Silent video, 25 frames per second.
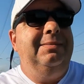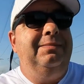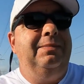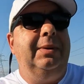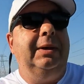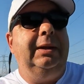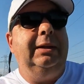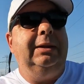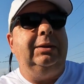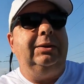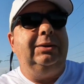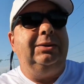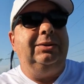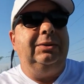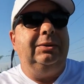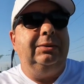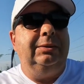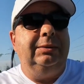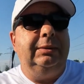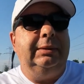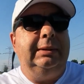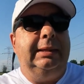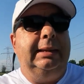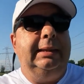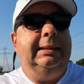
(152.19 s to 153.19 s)
but
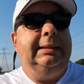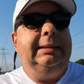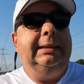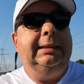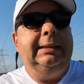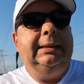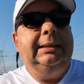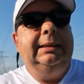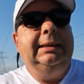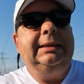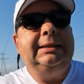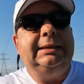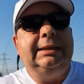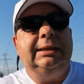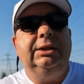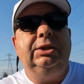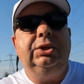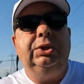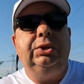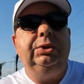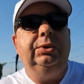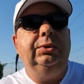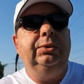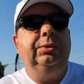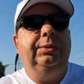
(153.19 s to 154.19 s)
listen
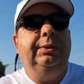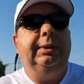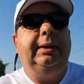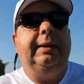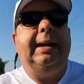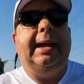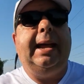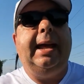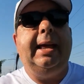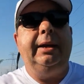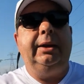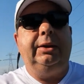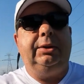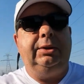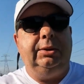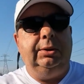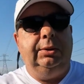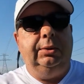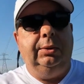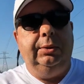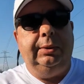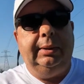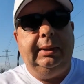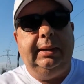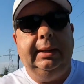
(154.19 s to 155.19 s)
to their
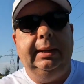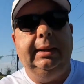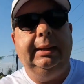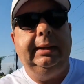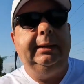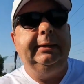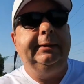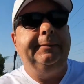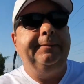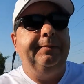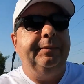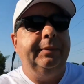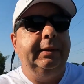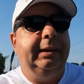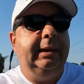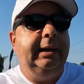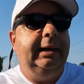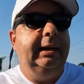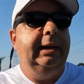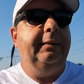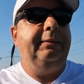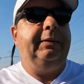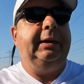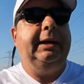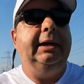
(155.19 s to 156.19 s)
attitude and
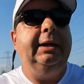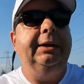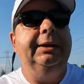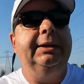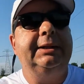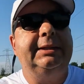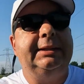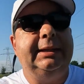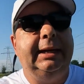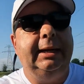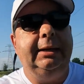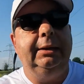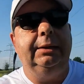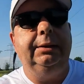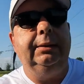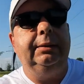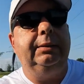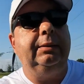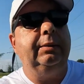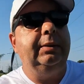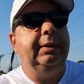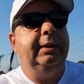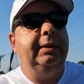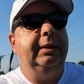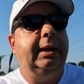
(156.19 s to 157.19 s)
if they understand
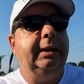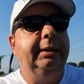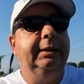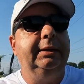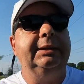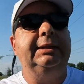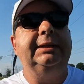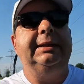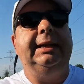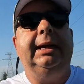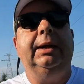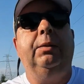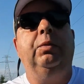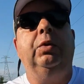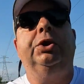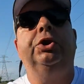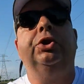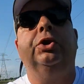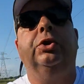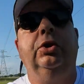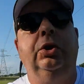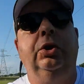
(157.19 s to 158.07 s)
what you're